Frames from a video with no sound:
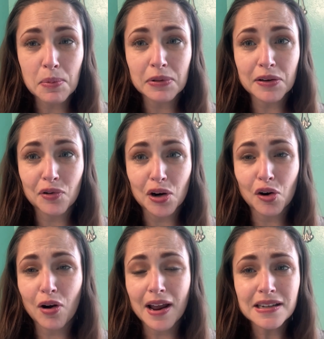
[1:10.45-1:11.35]
believer in
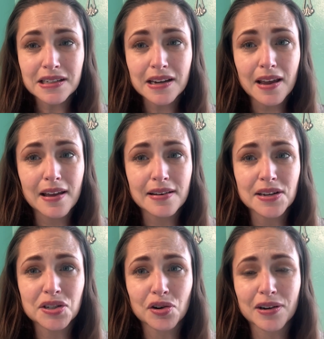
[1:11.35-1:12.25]
Christ and
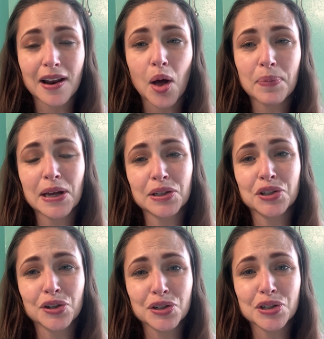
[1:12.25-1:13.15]
started helping
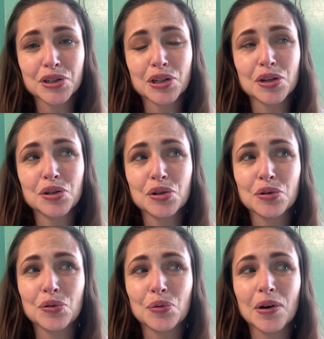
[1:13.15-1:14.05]
churches
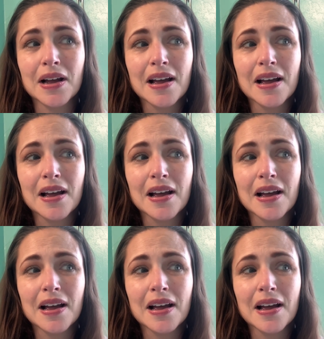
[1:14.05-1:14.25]
to